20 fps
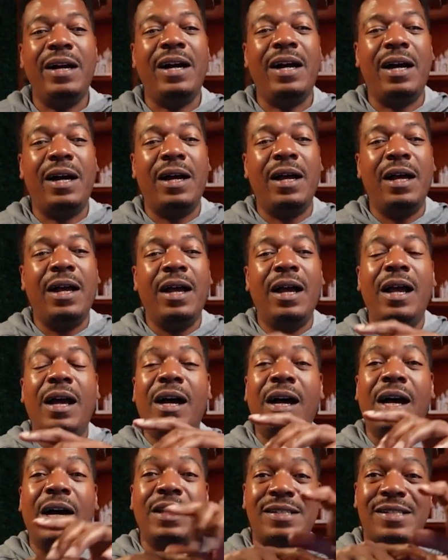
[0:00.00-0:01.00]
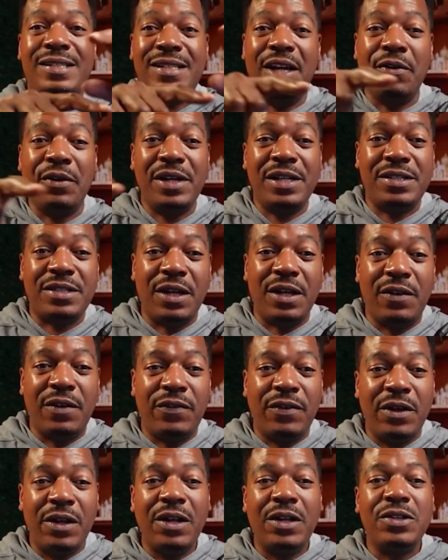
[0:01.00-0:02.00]
a, a series
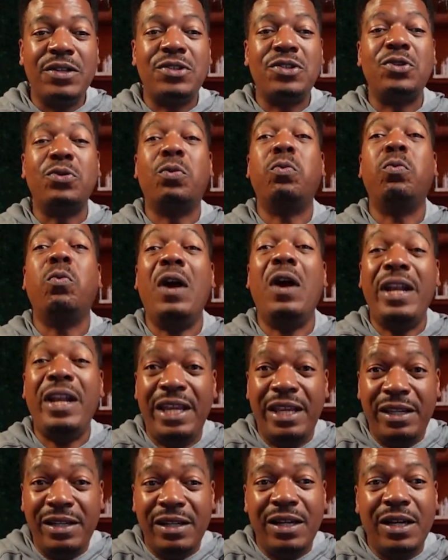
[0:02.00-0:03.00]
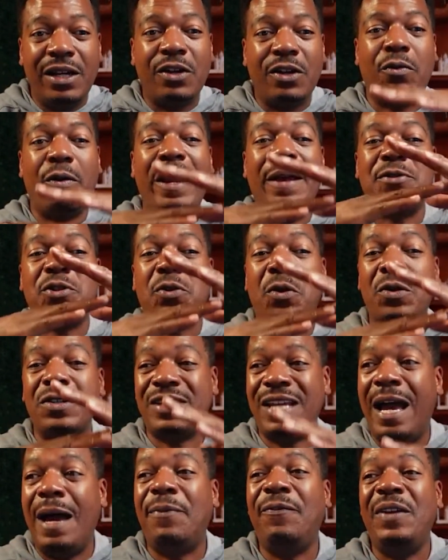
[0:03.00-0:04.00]
of 20 crepes on
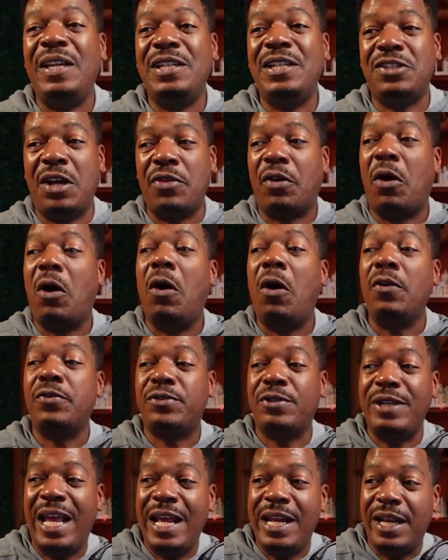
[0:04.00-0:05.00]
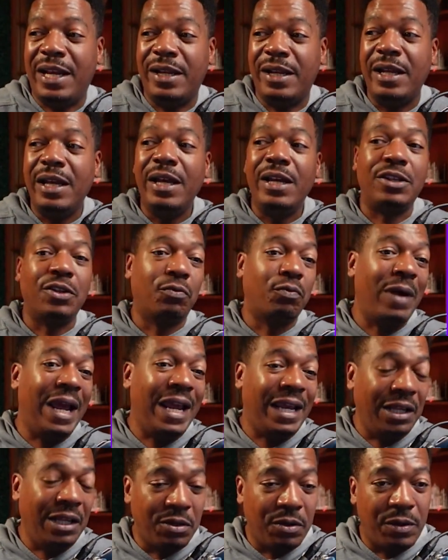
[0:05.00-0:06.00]
top of each other, alternating the
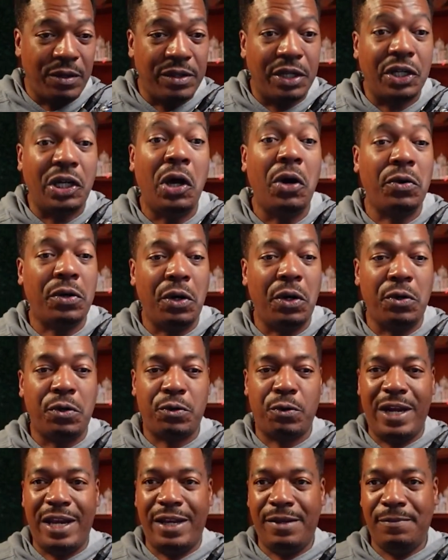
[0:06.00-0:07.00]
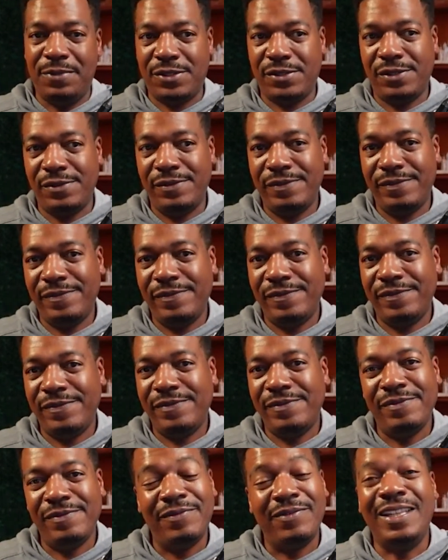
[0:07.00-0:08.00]
regular and the cocoa crepes.
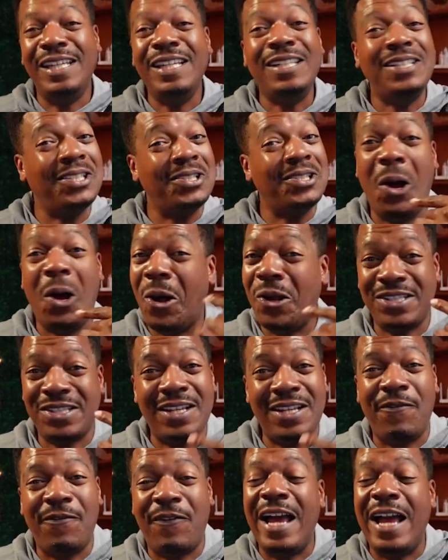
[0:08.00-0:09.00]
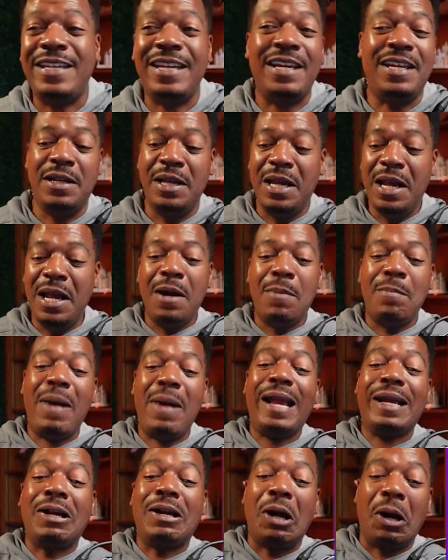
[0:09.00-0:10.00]
This is all stuff I did. My
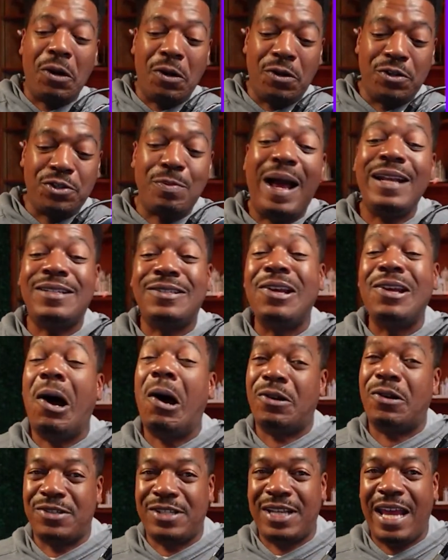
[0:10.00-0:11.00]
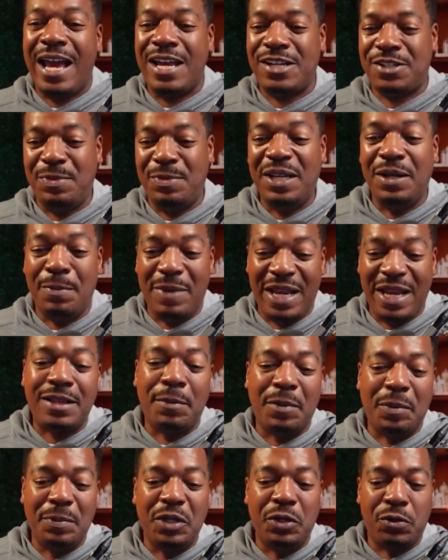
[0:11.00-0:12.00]
girls, my daughters asked me to make
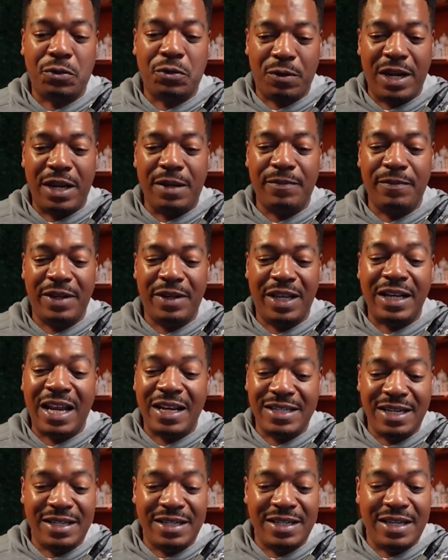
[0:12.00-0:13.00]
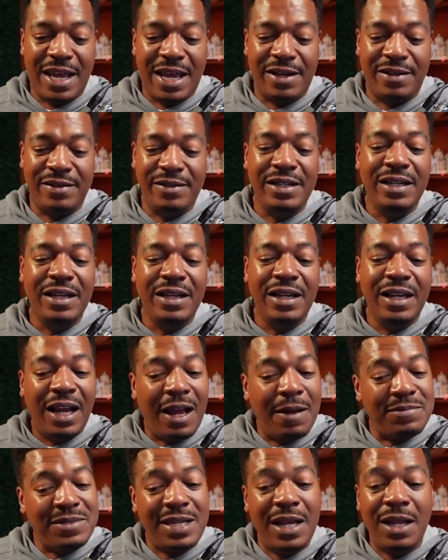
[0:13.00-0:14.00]
them a mille crepe, and I did that.
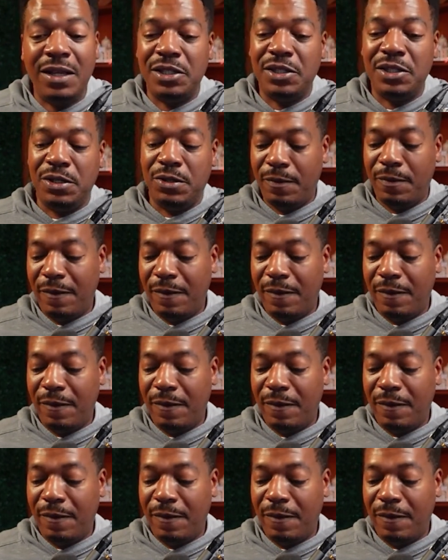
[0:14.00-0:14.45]
I'm telling you,